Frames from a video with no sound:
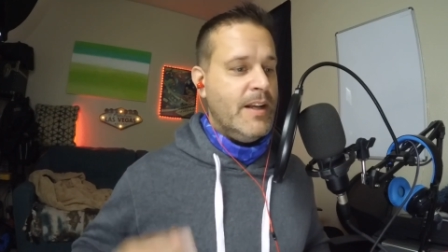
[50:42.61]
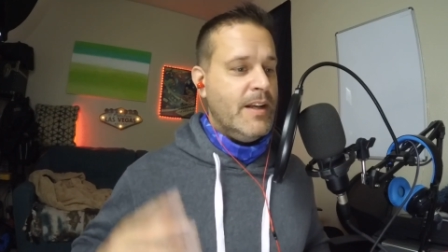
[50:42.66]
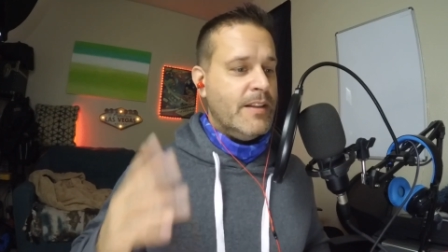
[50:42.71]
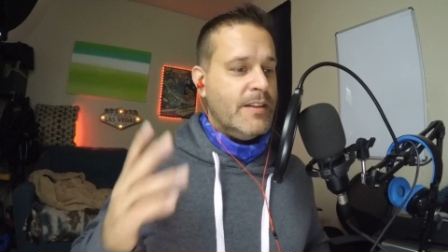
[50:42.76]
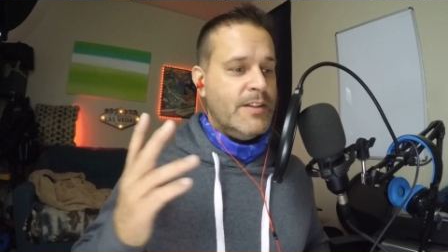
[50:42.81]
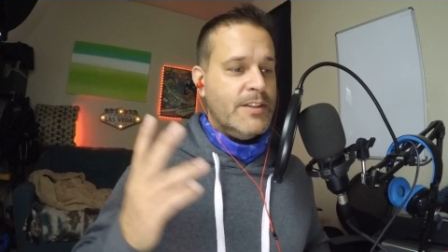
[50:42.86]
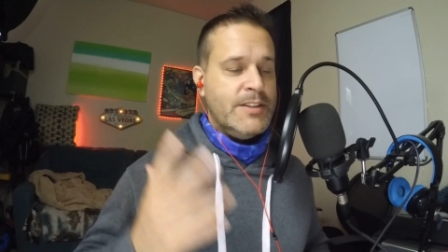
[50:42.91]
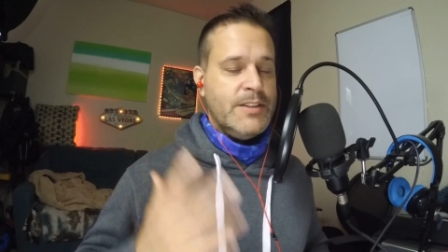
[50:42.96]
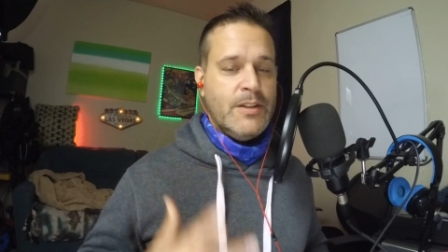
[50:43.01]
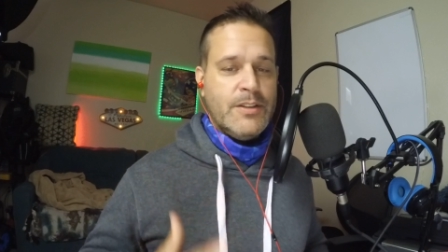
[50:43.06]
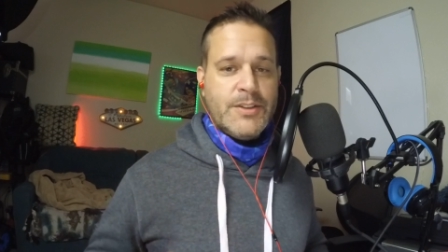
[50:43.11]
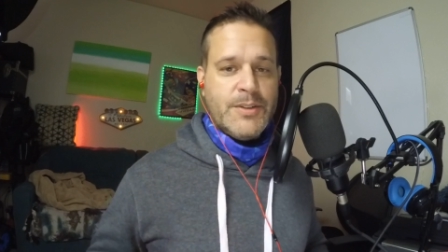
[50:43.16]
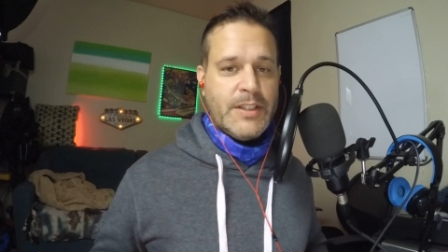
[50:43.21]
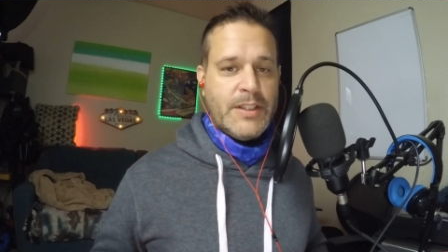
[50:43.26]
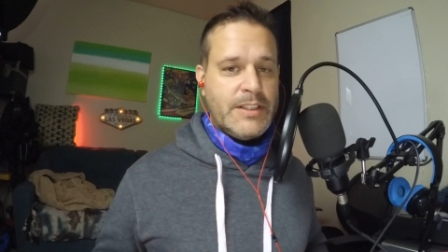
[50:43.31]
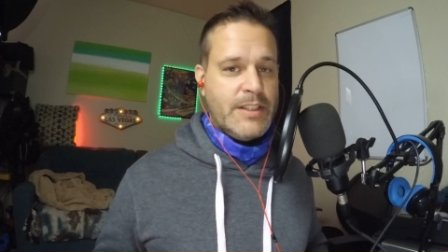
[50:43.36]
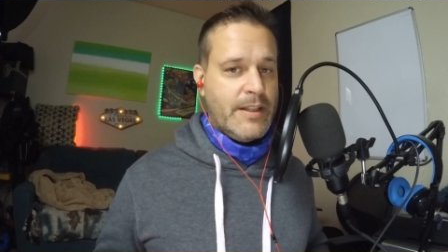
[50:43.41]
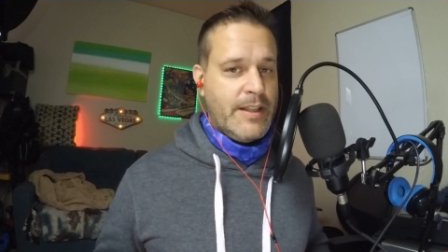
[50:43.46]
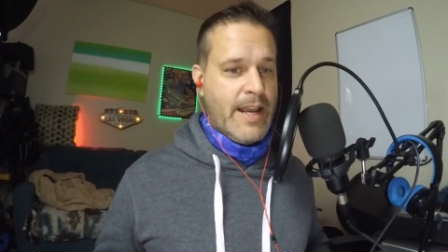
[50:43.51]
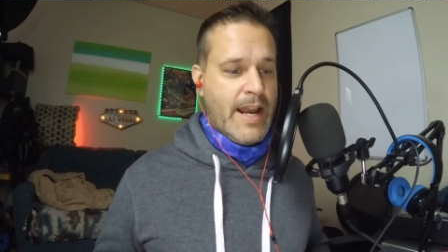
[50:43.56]
There's no
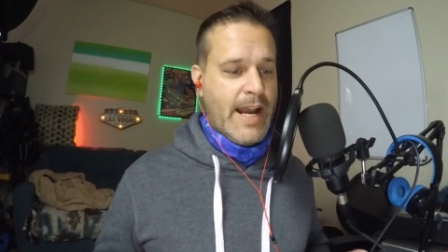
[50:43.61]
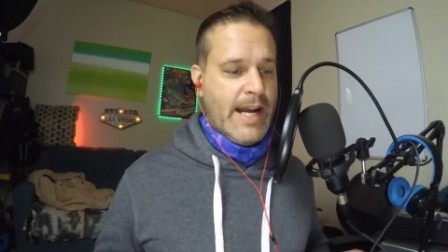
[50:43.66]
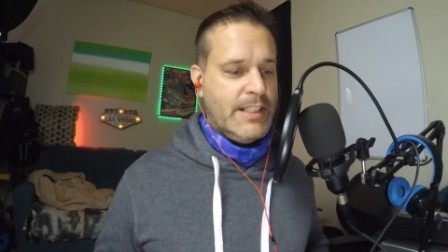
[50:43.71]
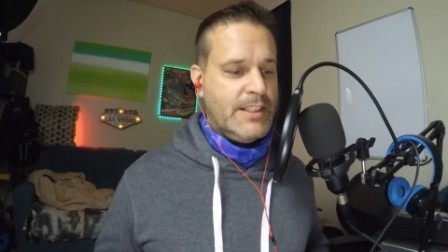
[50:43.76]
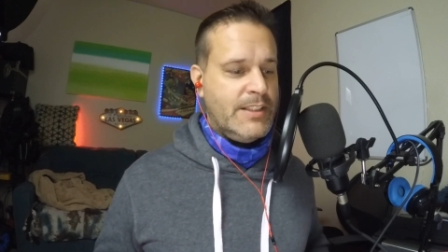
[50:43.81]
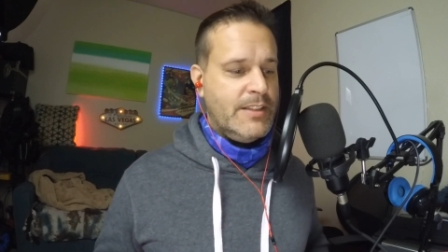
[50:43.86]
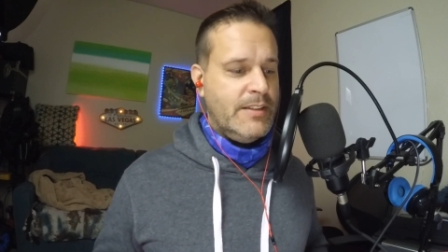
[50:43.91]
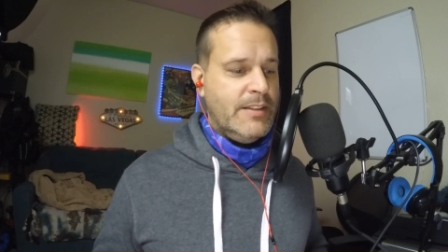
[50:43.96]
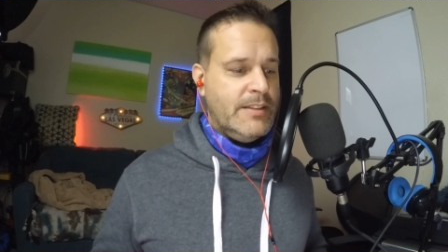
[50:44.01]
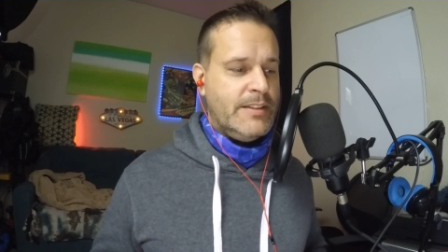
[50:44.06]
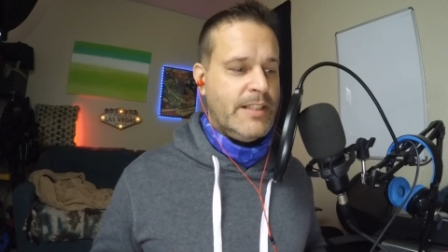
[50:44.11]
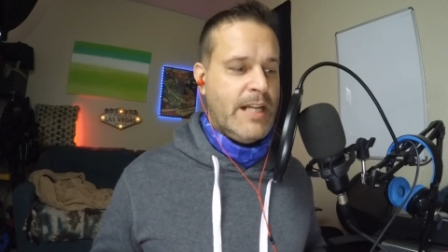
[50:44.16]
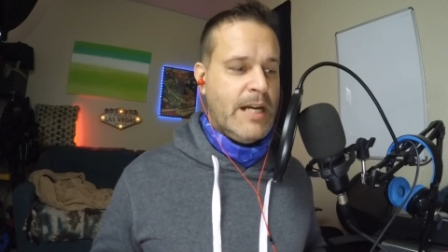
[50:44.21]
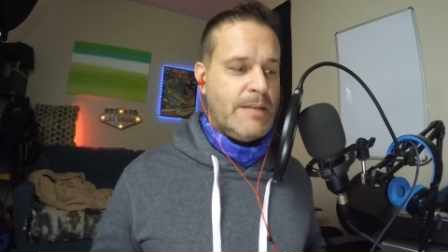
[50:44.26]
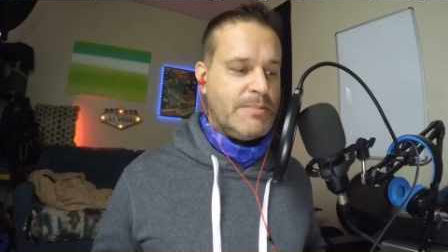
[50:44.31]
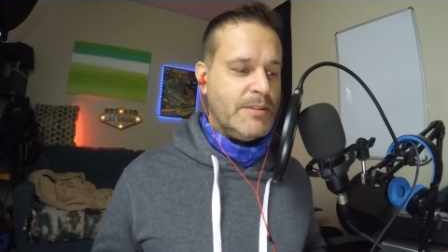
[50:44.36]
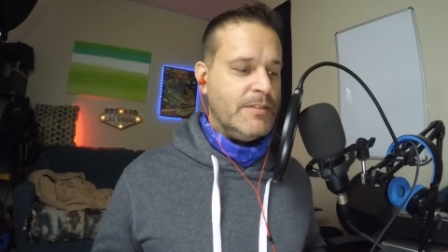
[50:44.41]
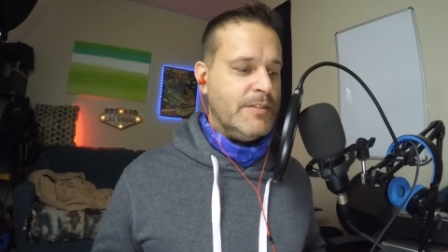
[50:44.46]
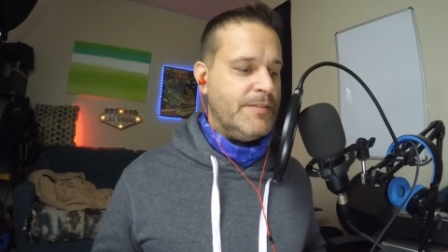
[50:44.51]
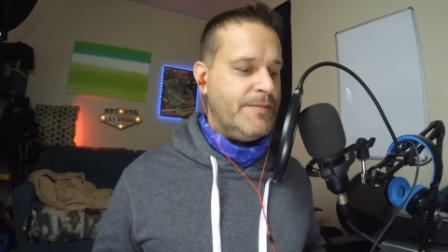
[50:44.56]
strings attached. It's
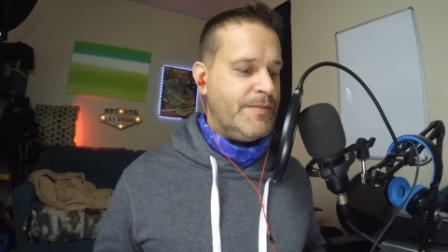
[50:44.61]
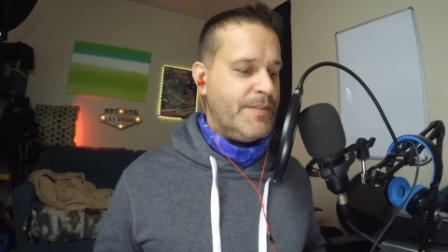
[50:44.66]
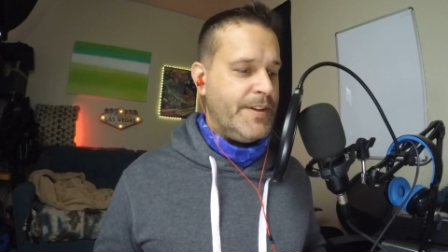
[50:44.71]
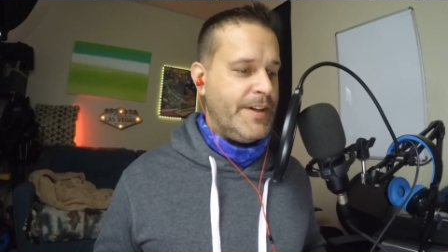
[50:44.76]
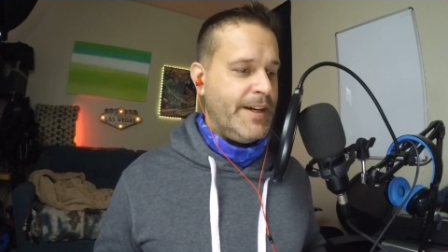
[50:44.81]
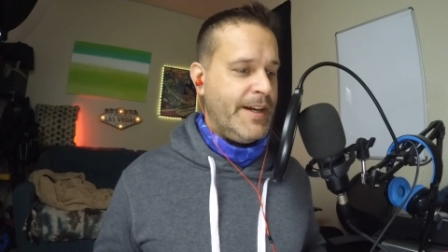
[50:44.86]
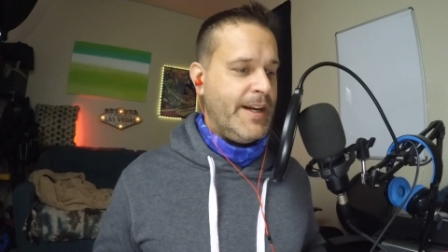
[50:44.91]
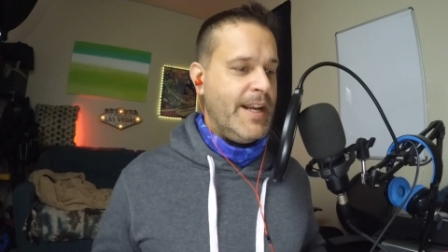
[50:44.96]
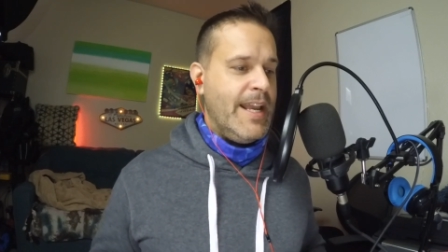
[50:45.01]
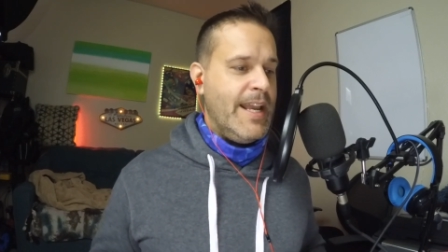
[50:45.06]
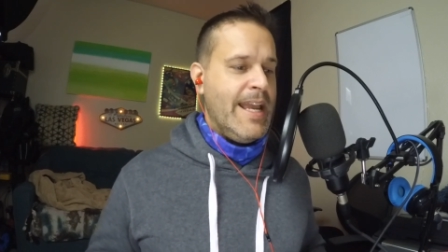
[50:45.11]
absolutely free.